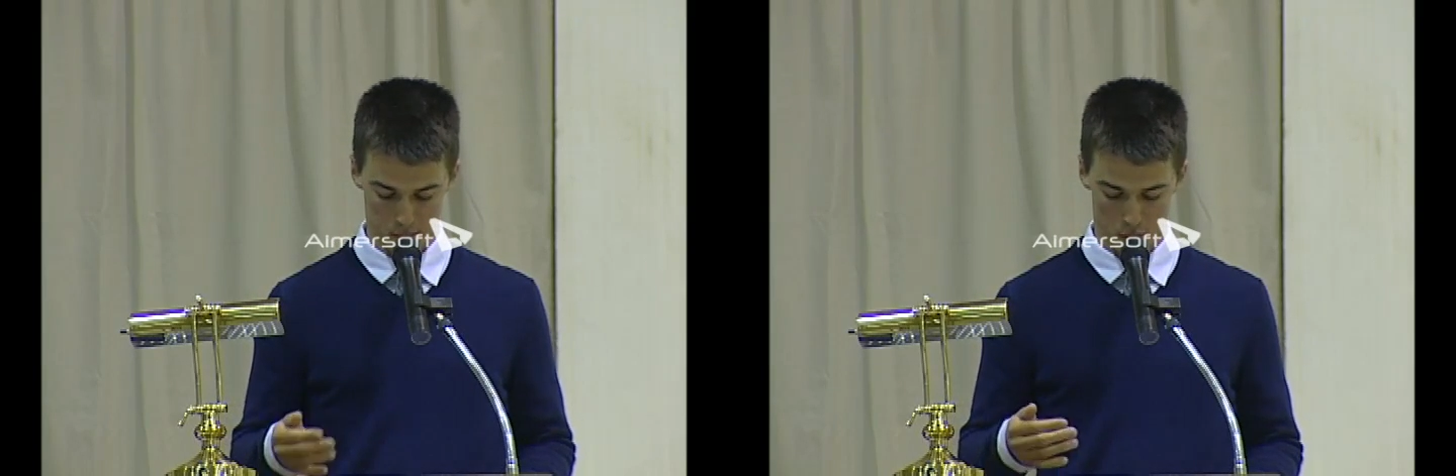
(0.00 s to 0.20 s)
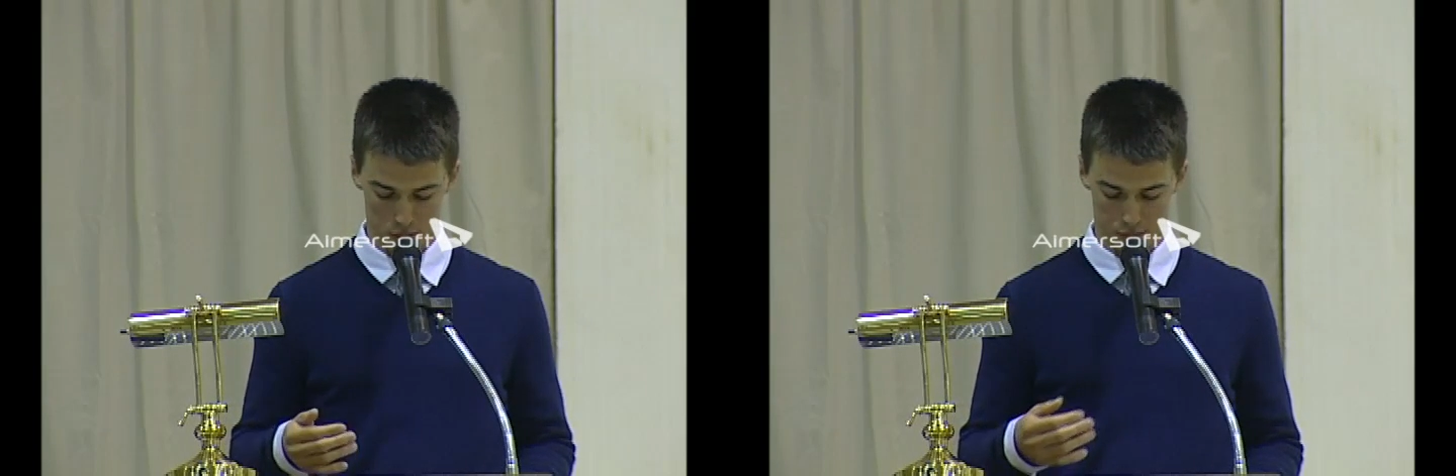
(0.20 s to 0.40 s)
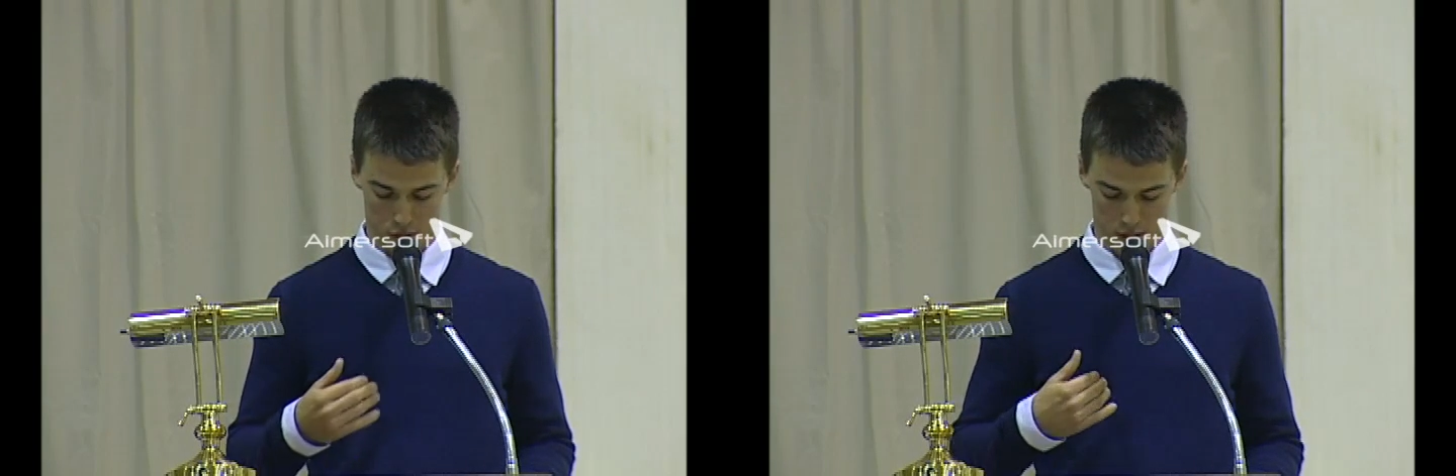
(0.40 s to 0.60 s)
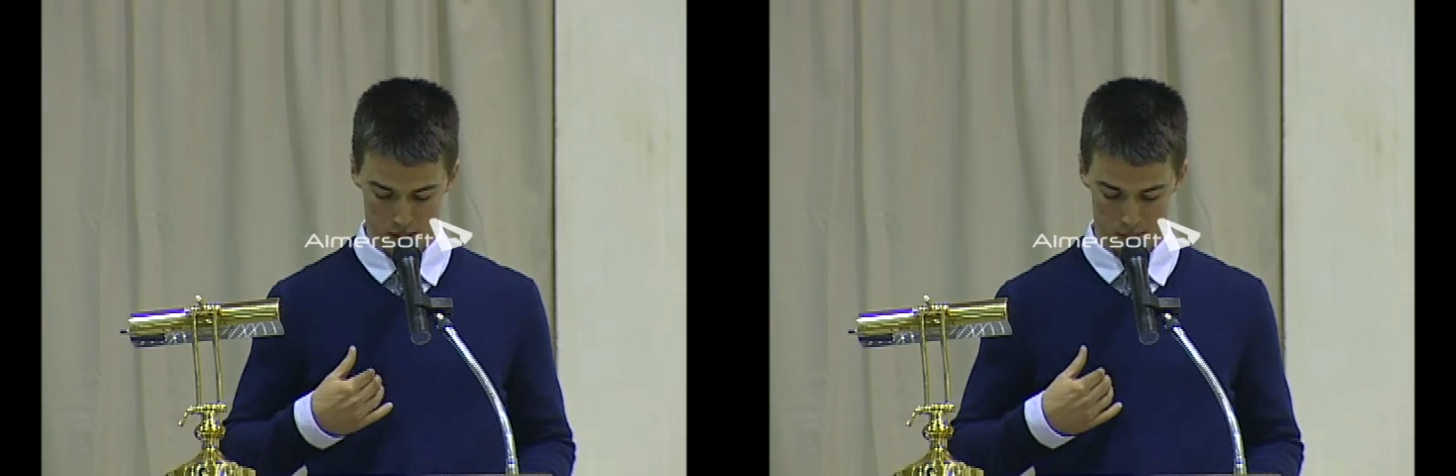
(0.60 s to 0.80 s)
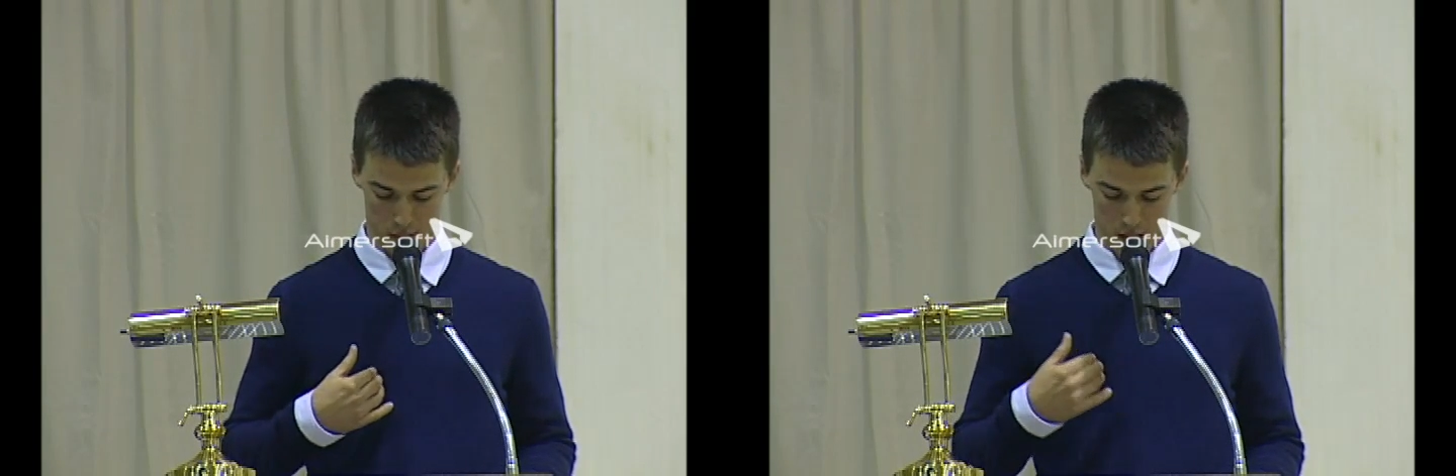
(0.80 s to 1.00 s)
both for
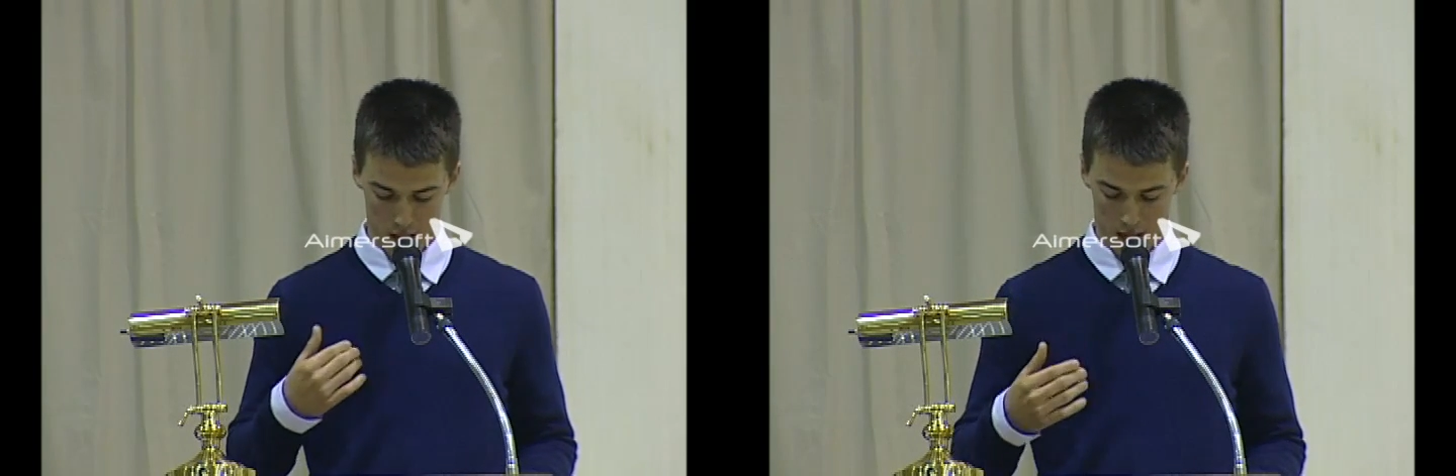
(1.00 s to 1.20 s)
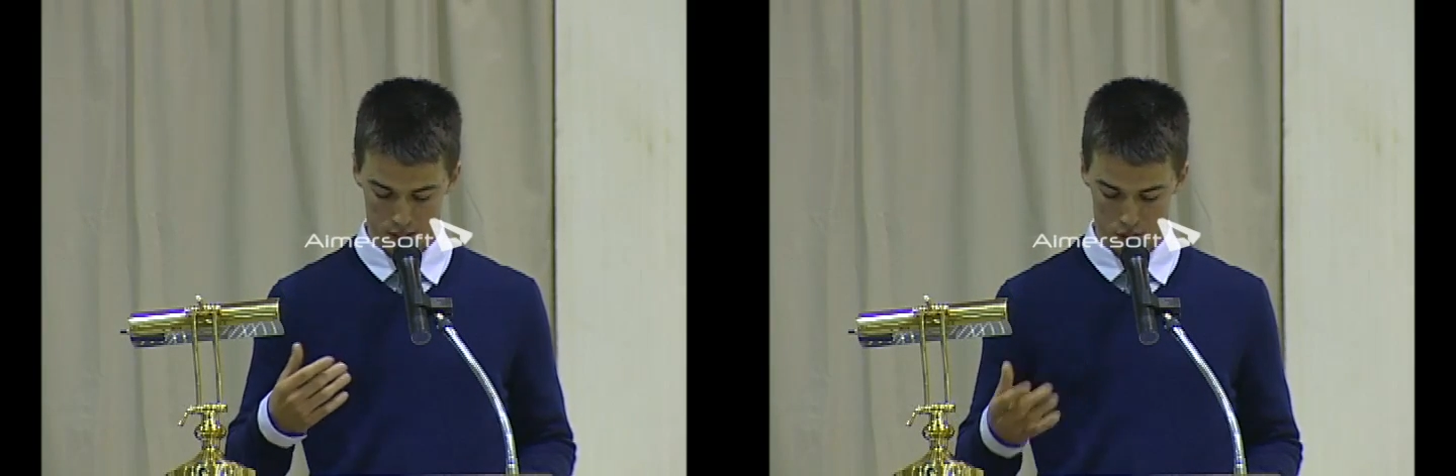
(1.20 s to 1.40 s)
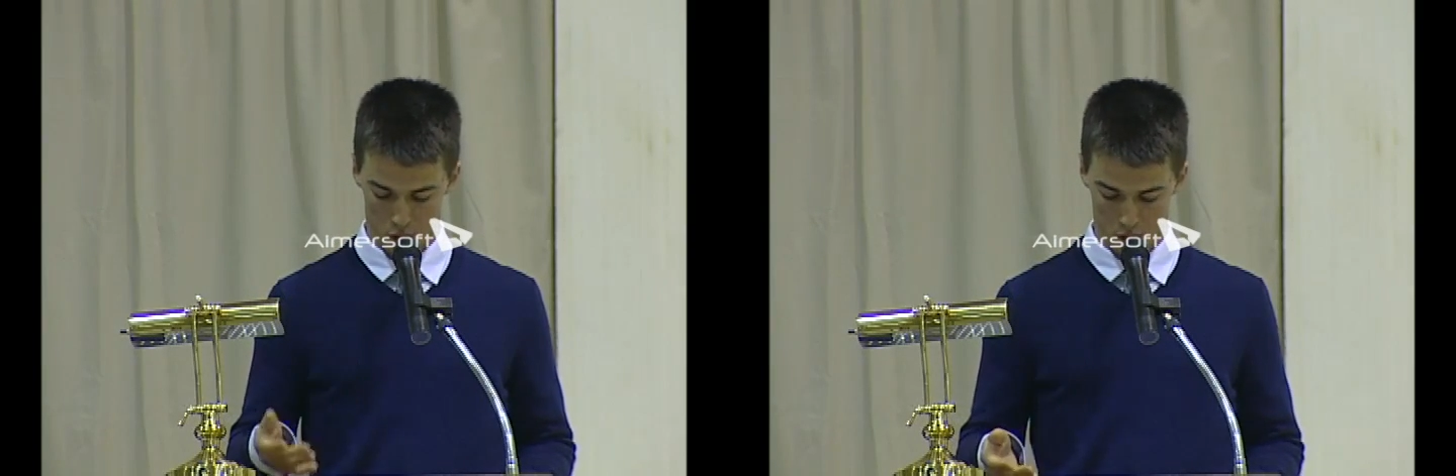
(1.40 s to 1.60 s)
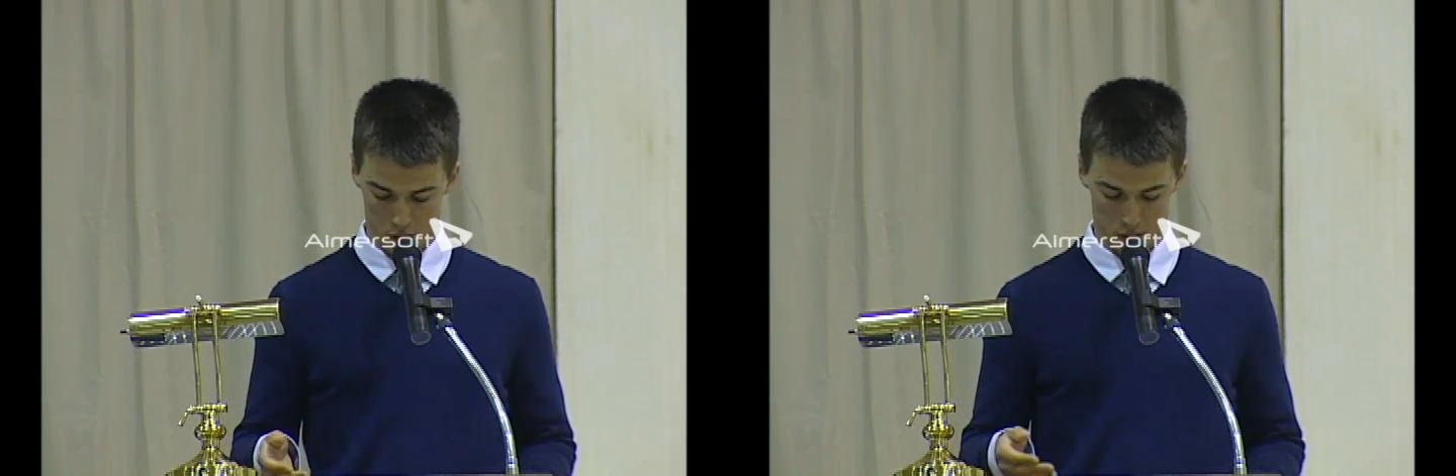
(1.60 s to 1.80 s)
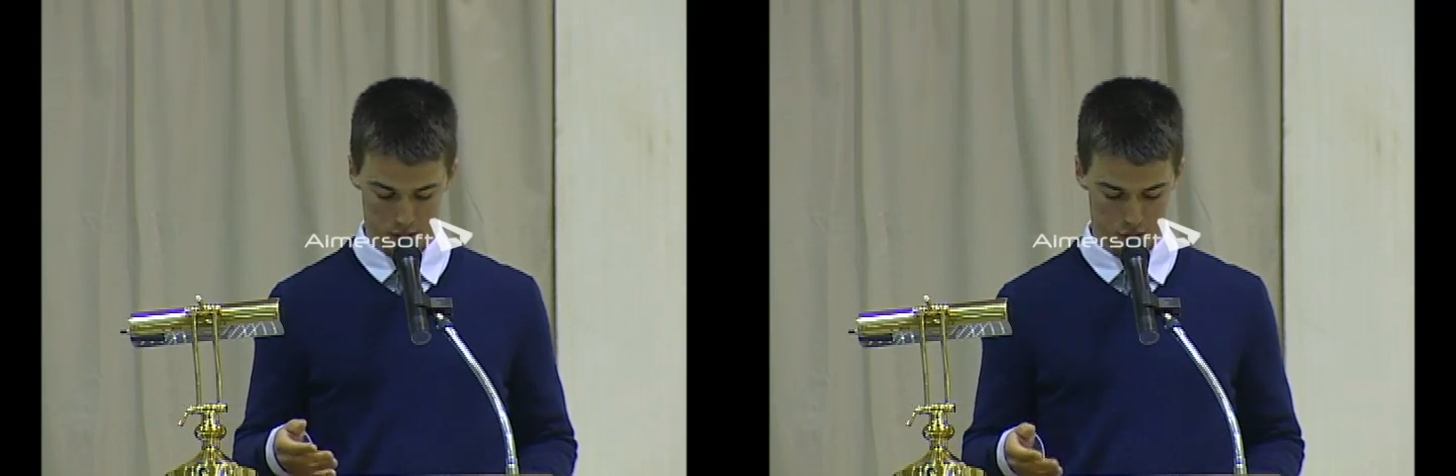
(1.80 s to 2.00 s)
him as an
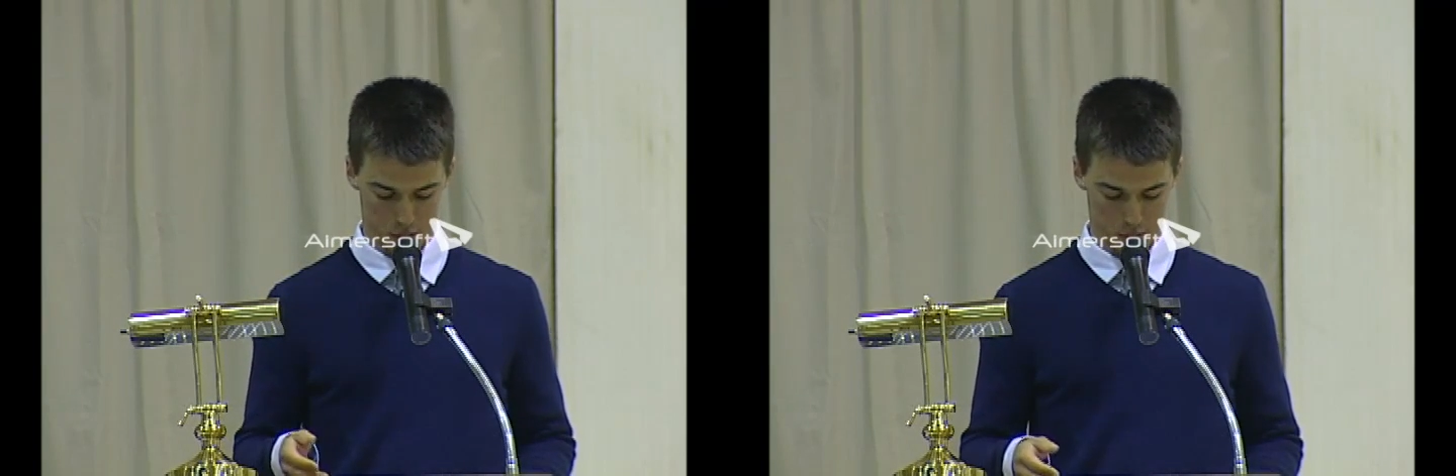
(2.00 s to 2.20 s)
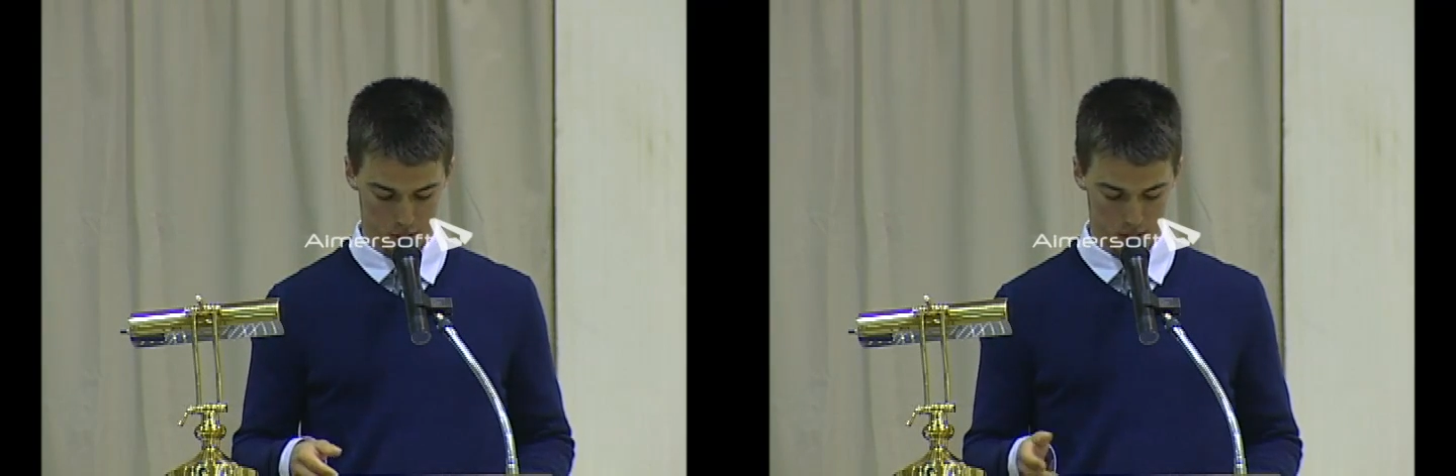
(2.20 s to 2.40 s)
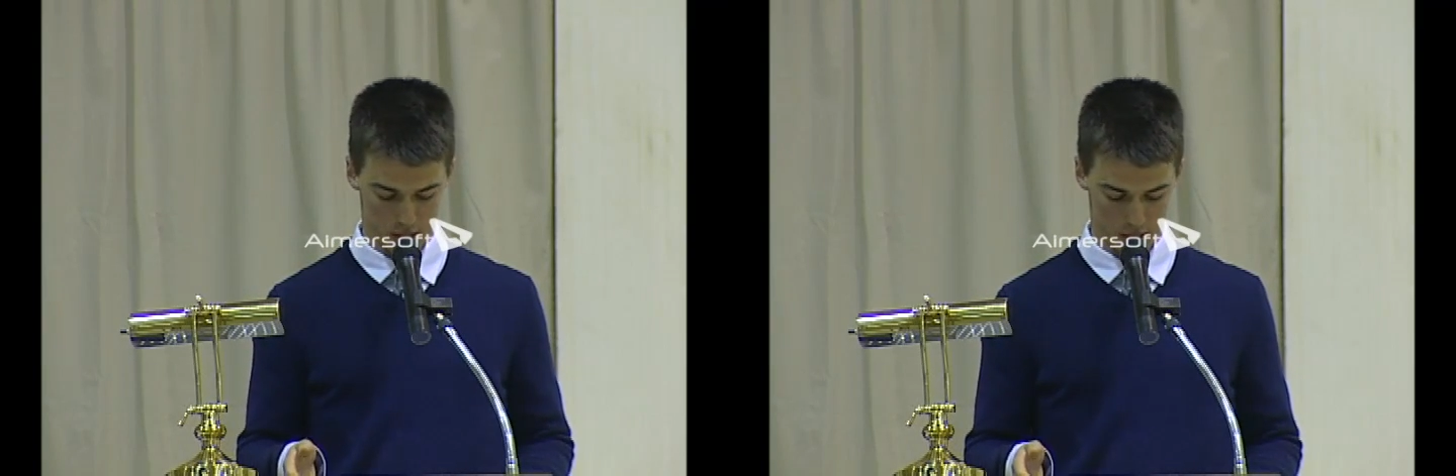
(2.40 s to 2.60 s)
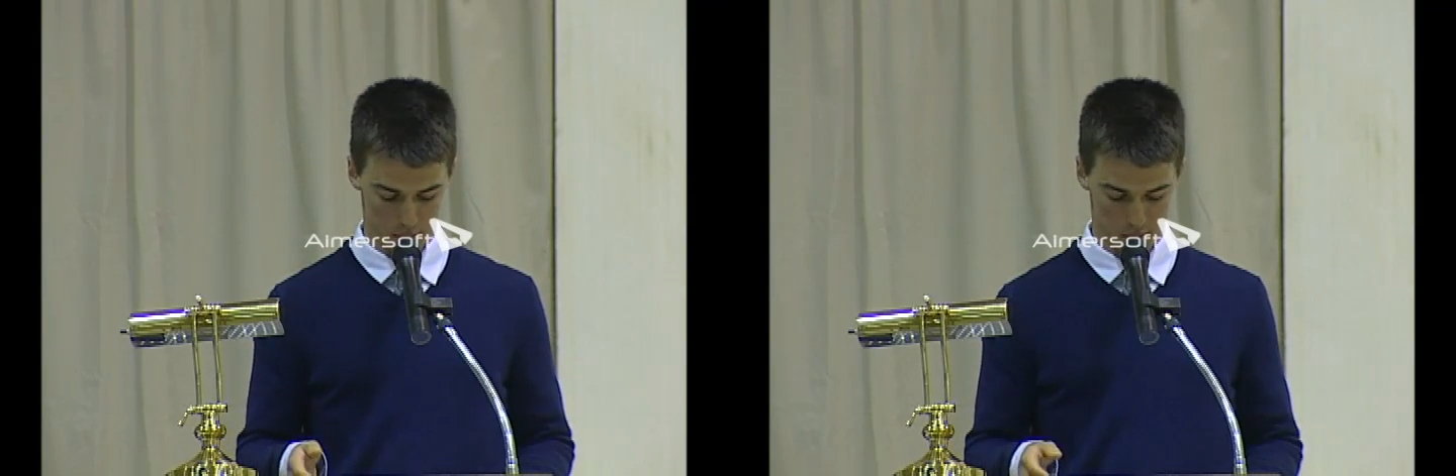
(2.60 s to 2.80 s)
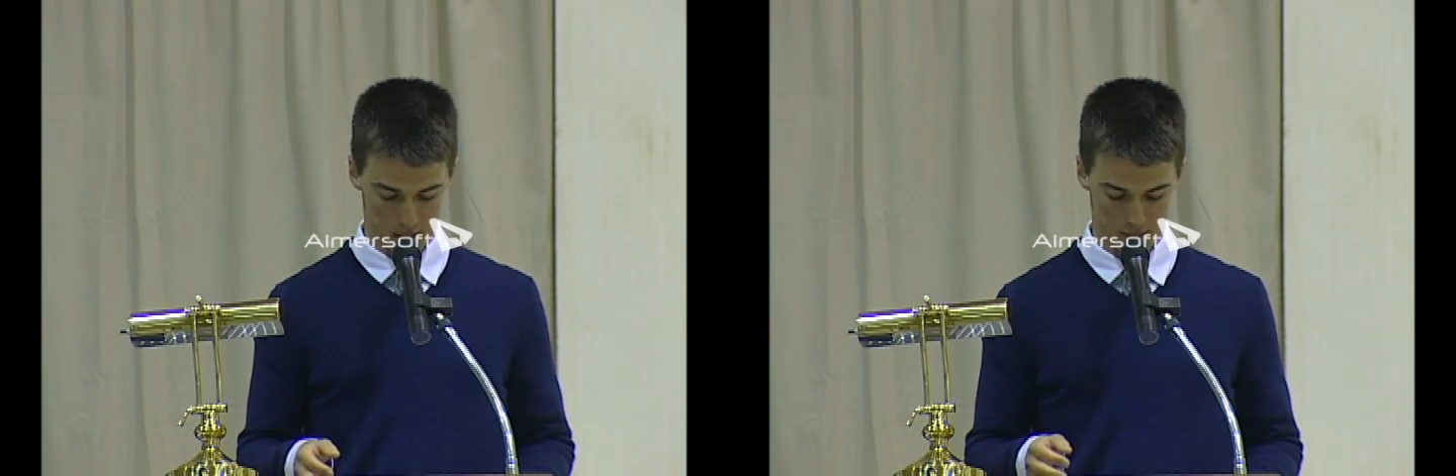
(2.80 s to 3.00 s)
honor and tribute to him,